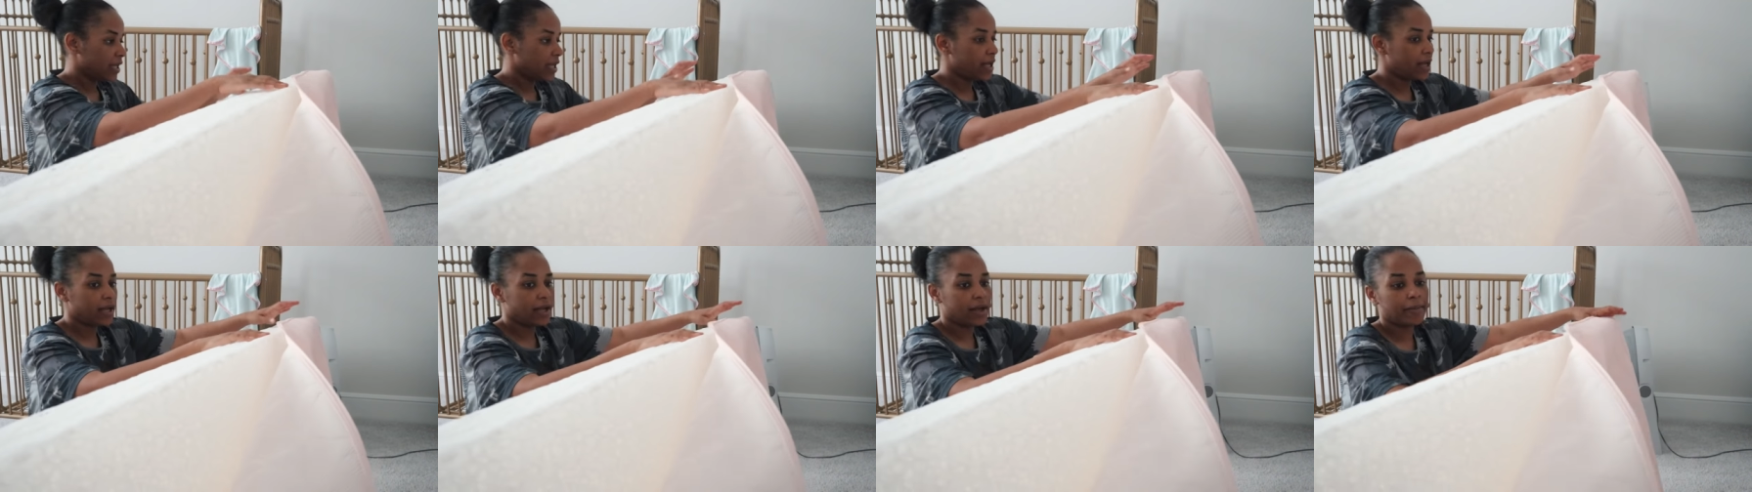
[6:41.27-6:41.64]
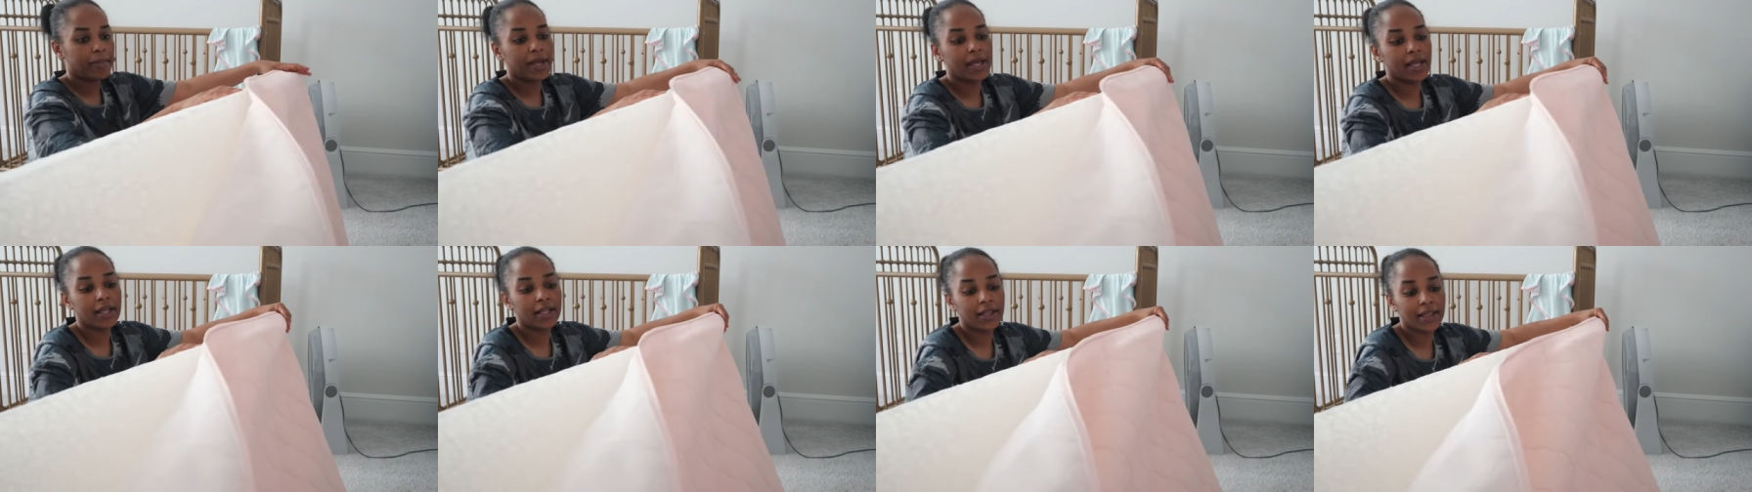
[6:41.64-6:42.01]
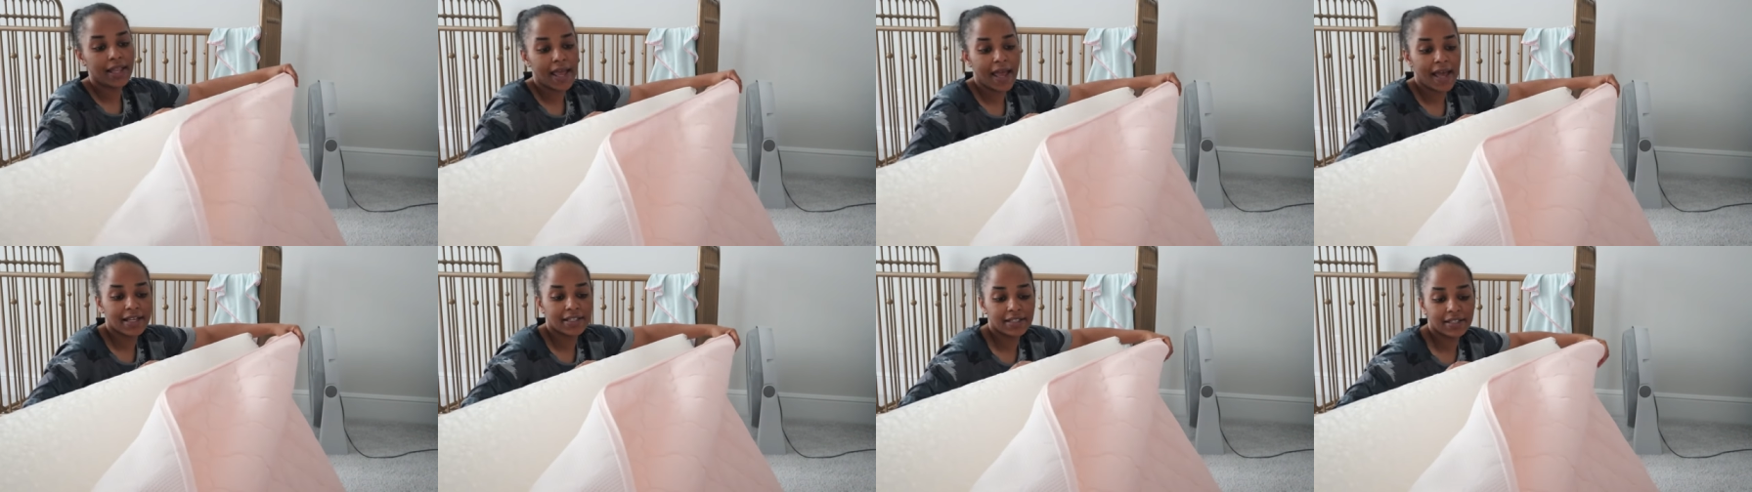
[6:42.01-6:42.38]
um,
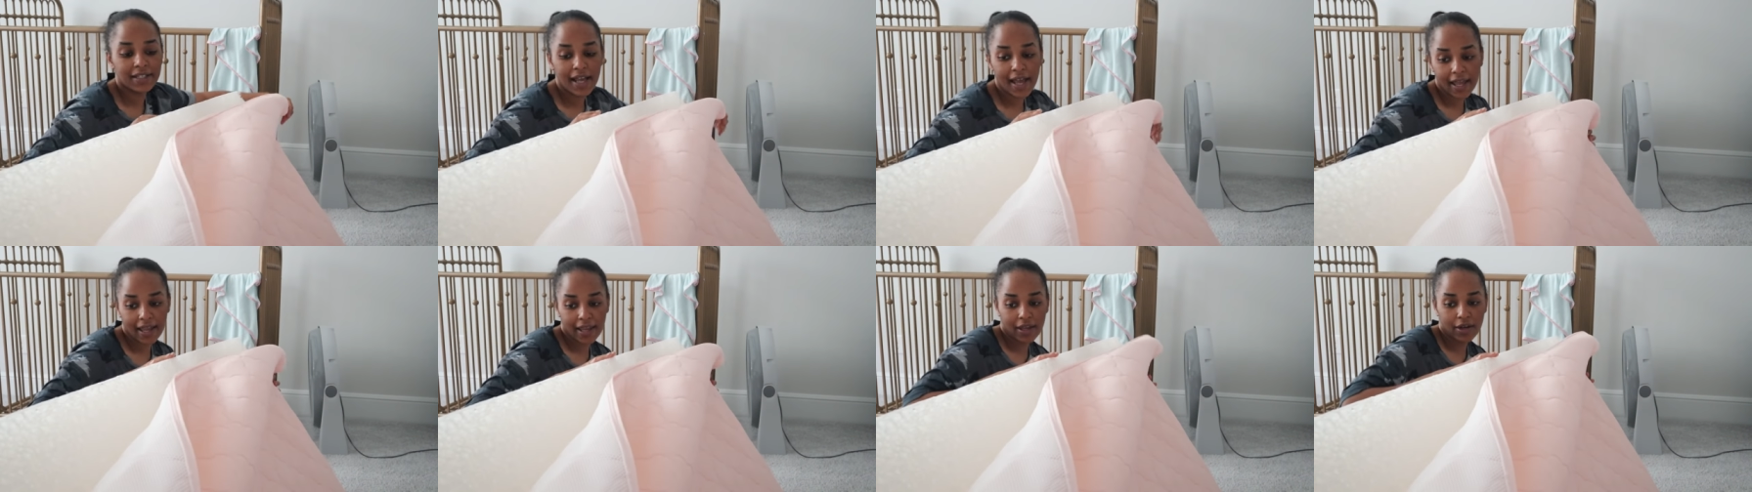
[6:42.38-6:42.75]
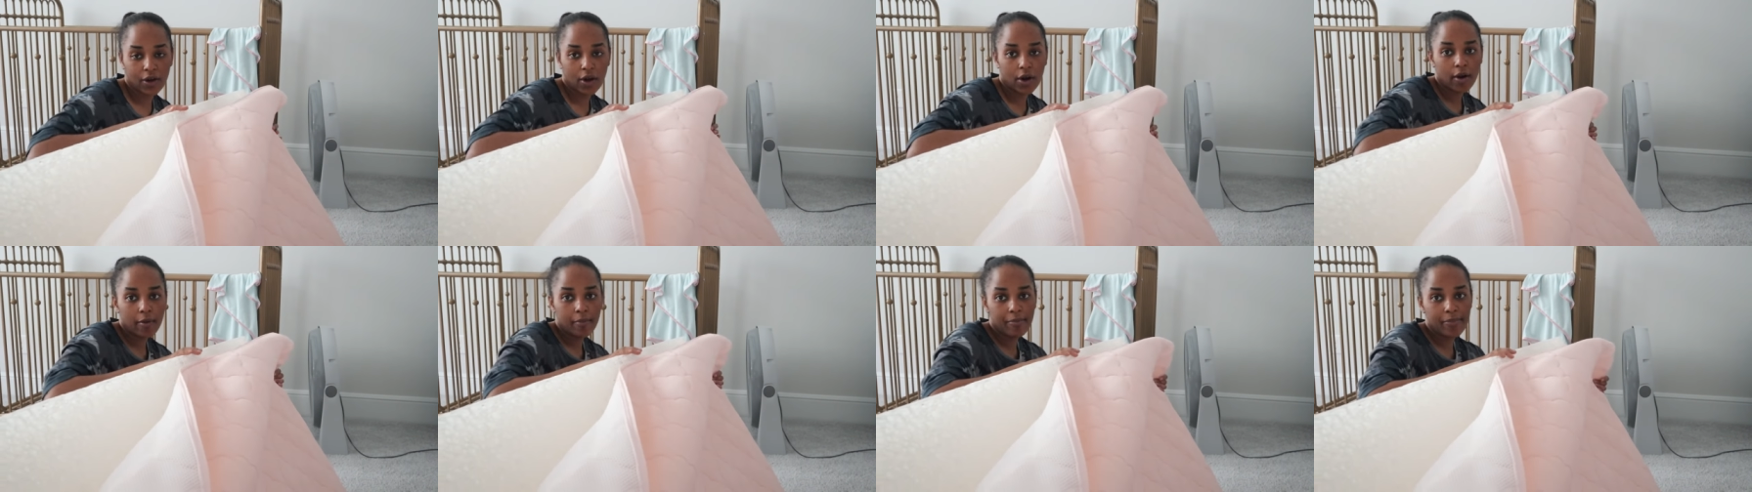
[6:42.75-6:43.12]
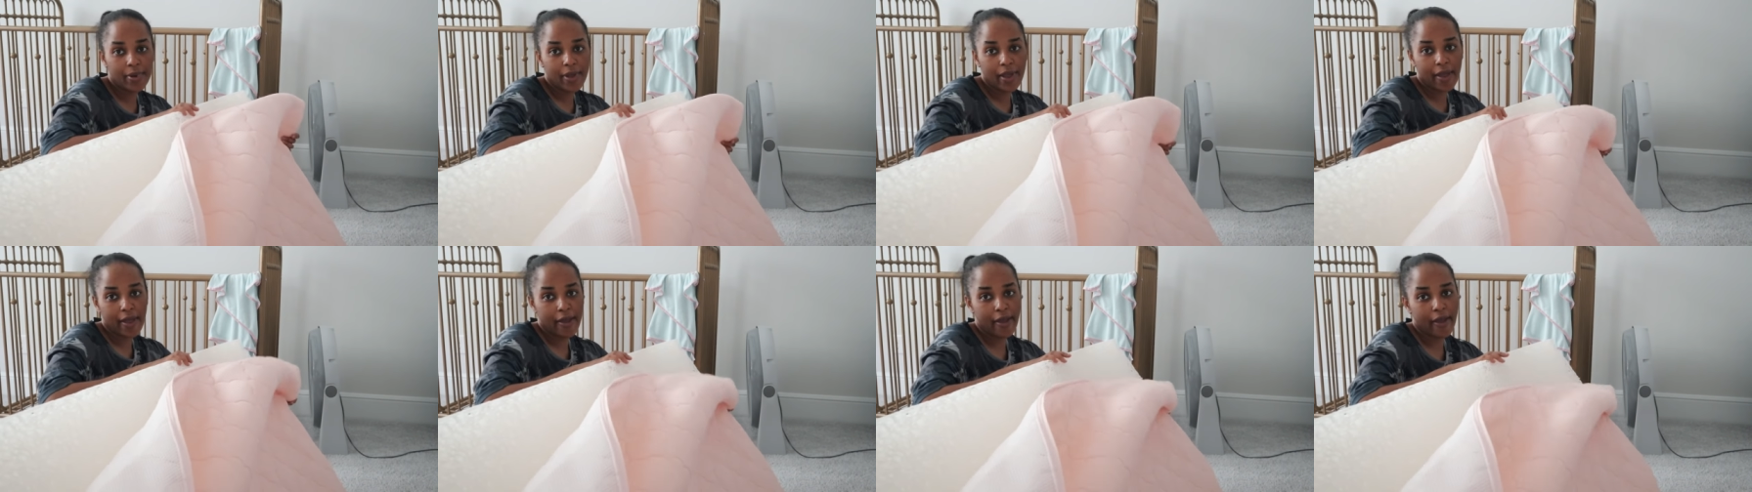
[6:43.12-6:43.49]
last night in her
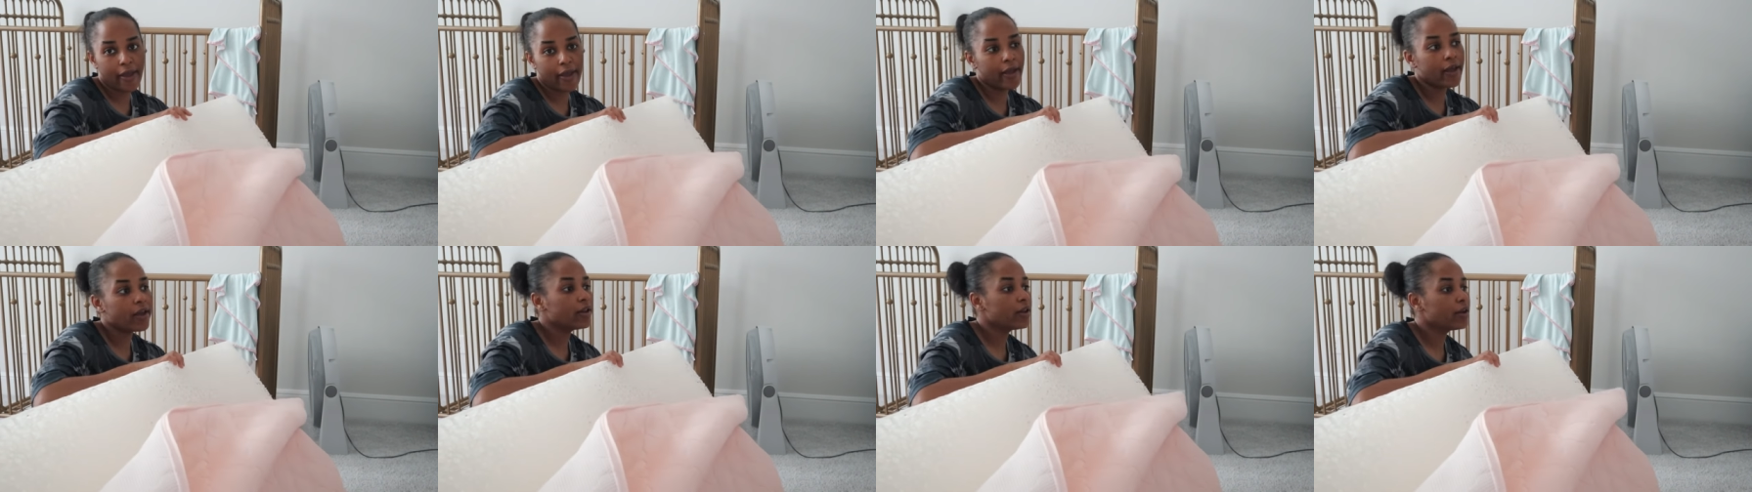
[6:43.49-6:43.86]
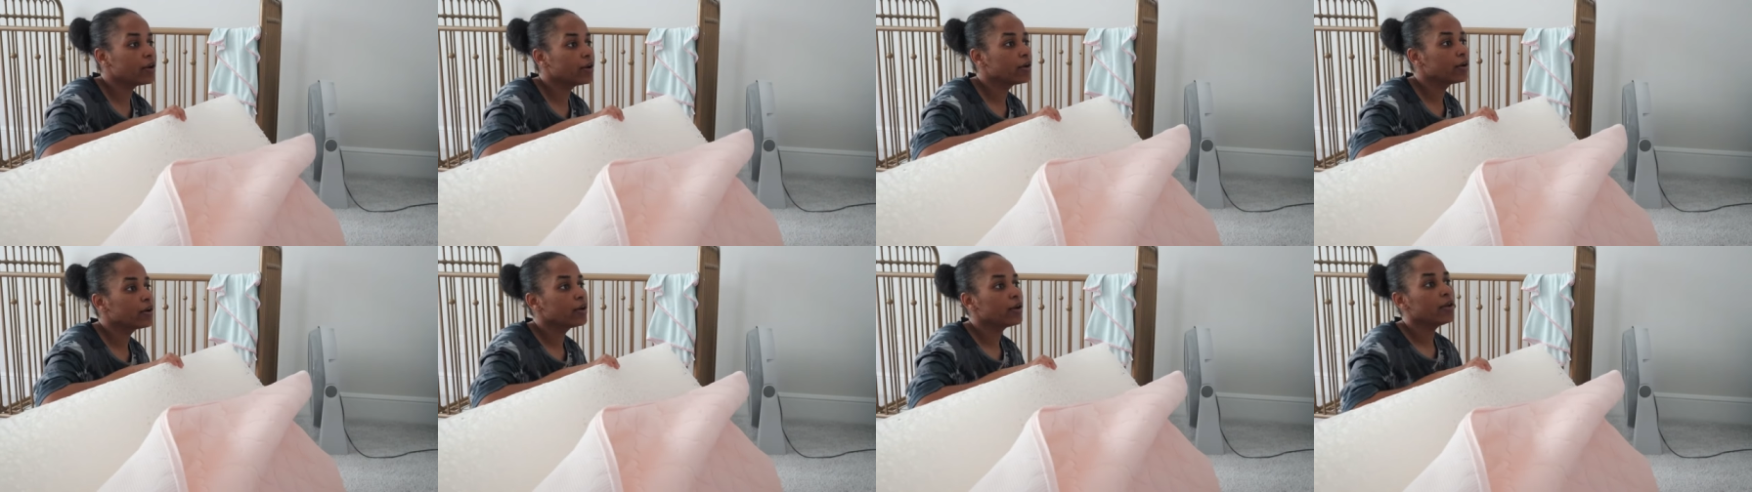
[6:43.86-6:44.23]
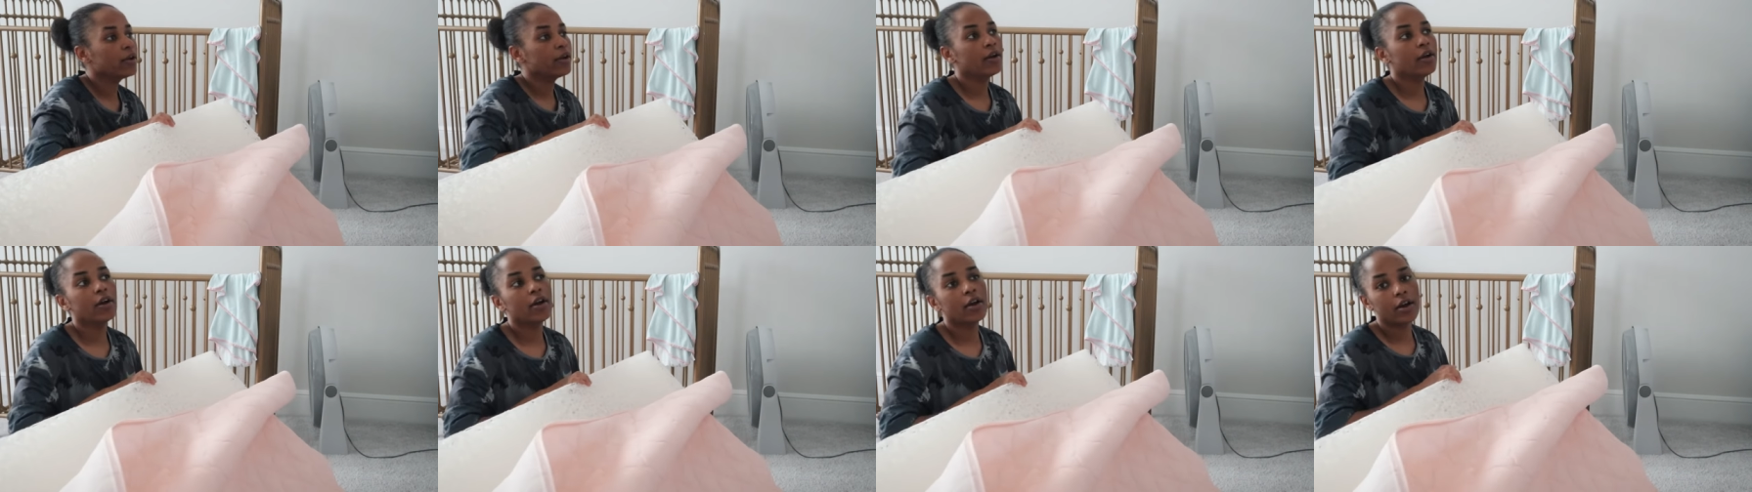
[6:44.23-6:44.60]
bed.
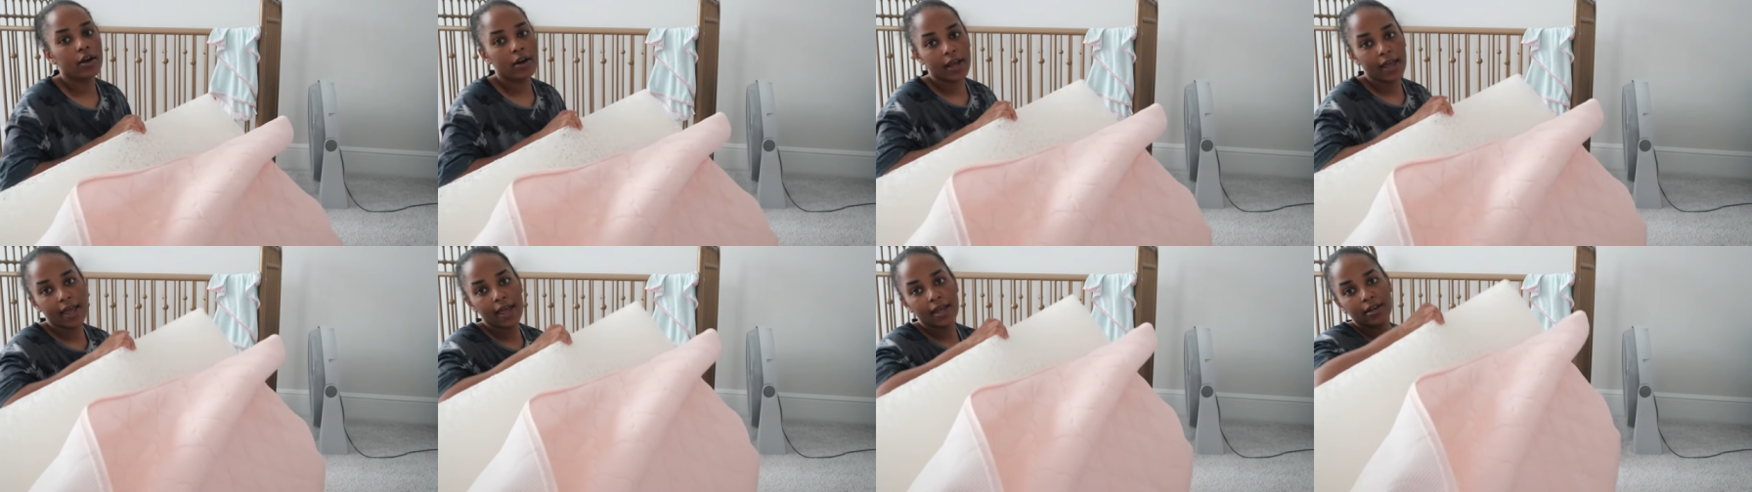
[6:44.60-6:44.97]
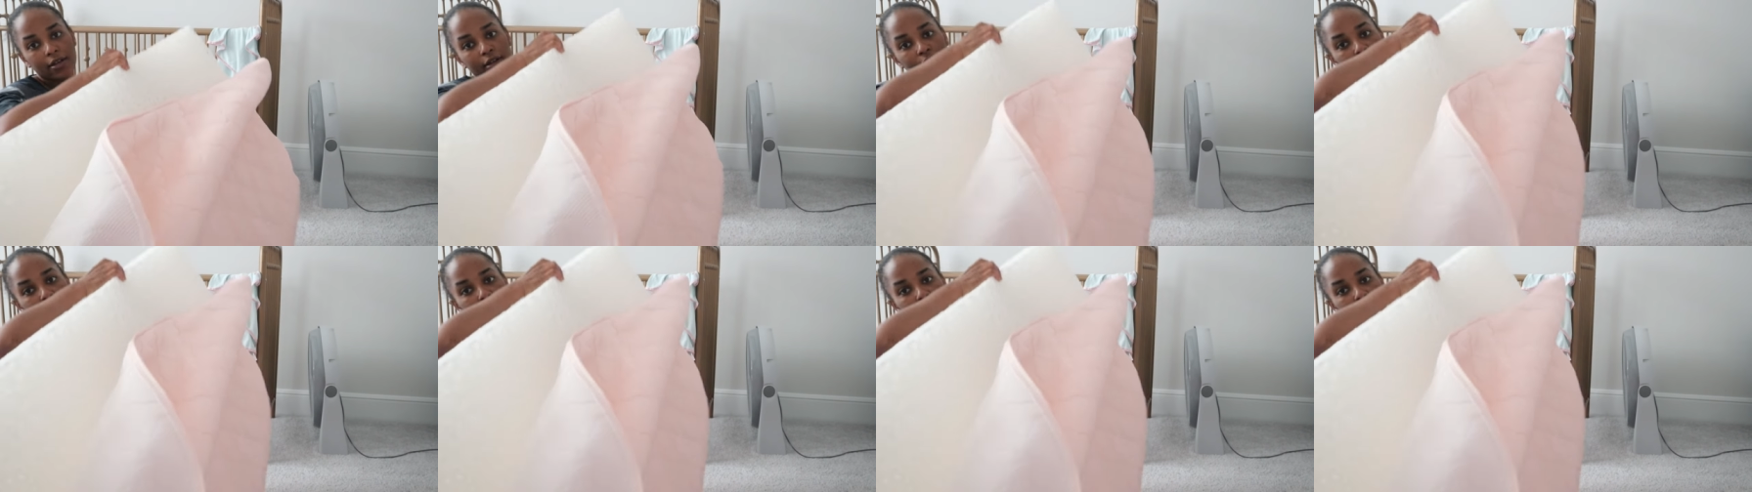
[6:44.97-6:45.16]
Her had